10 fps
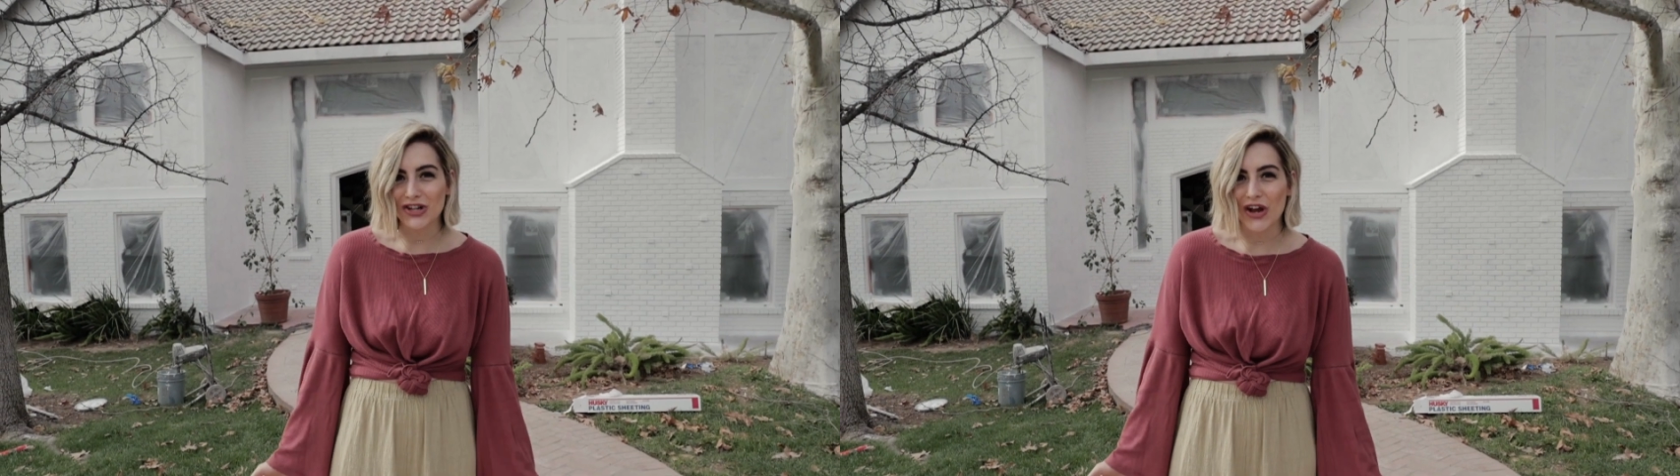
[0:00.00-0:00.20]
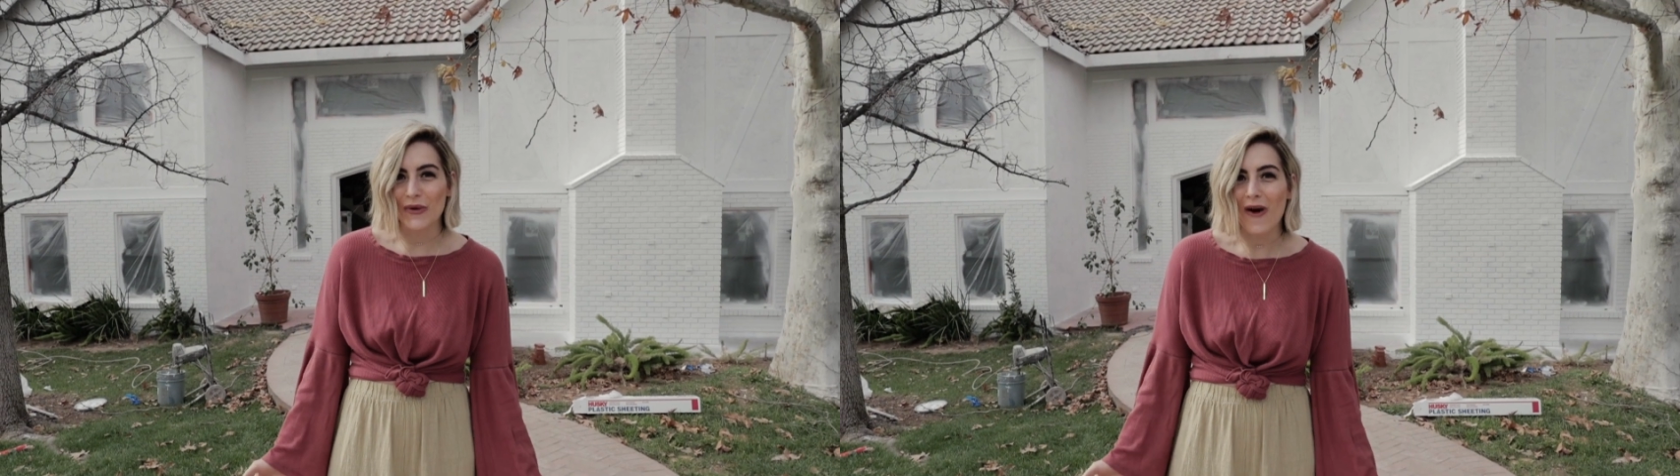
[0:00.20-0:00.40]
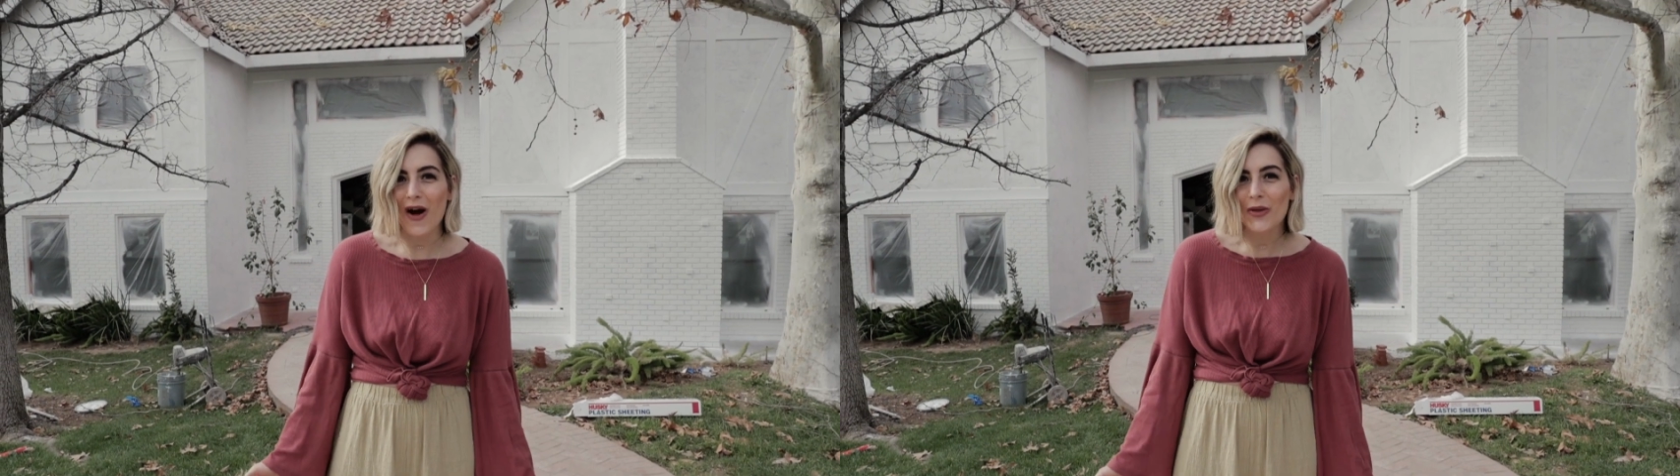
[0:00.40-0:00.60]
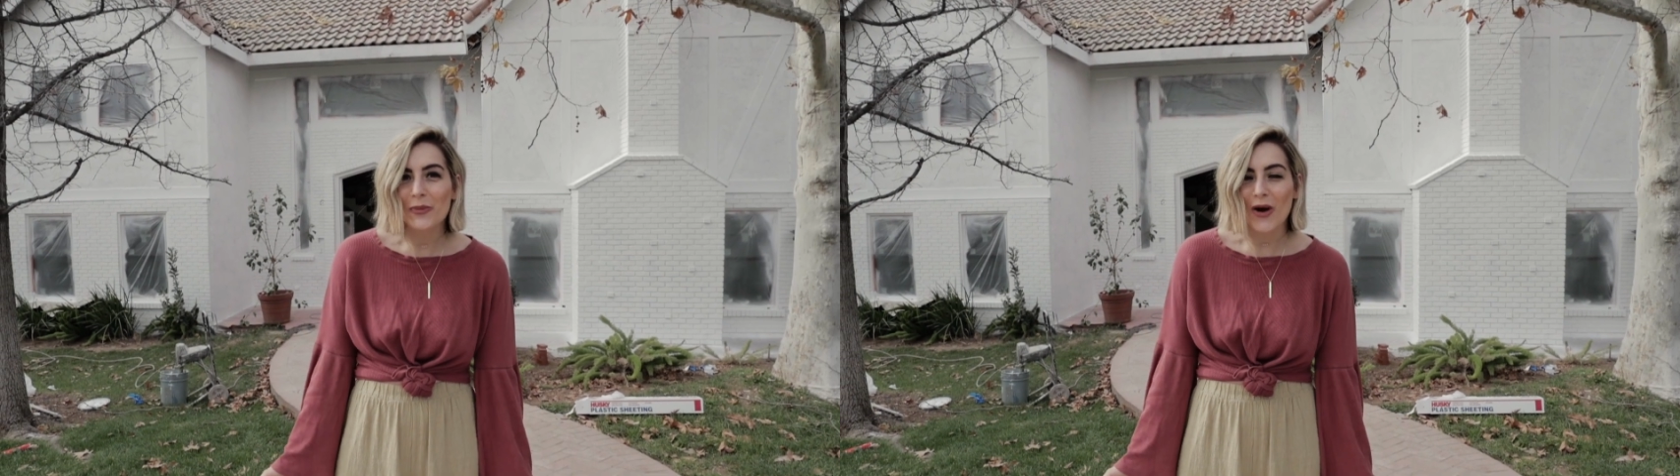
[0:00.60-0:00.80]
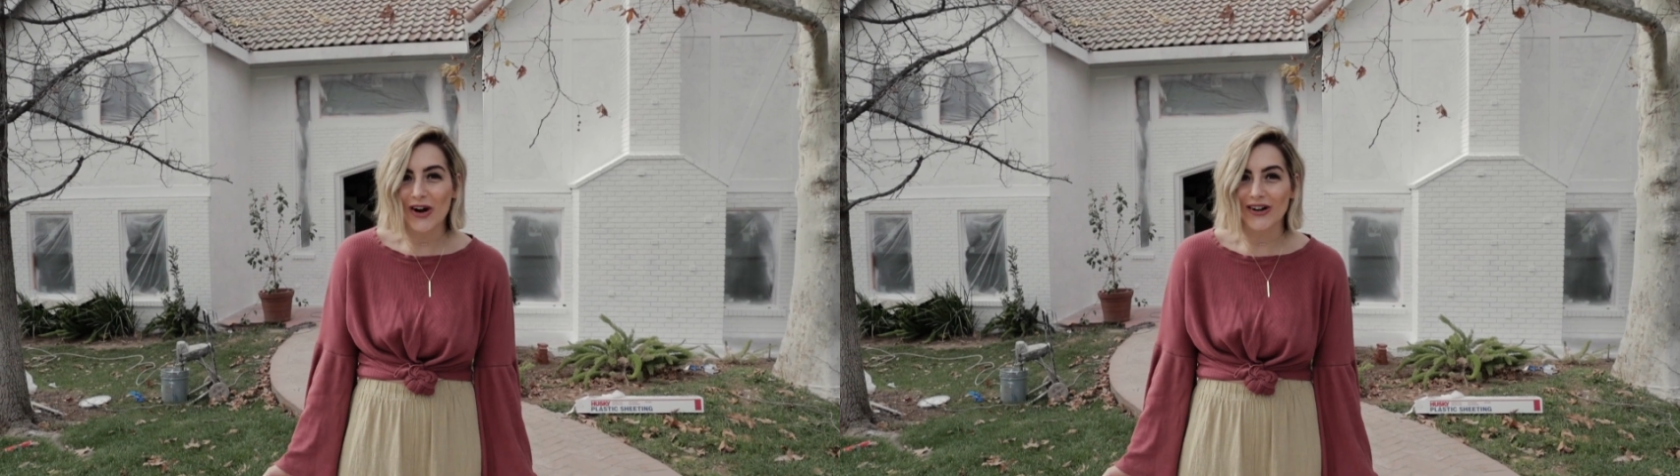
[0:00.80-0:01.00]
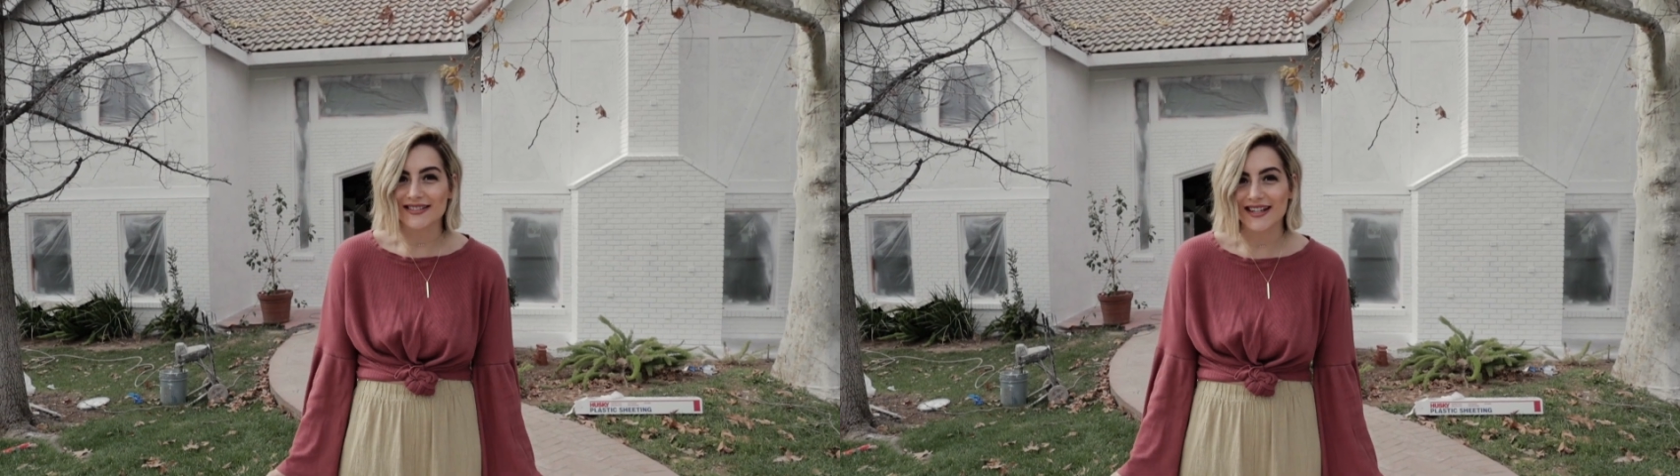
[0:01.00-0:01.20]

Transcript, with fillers: to show you all the progress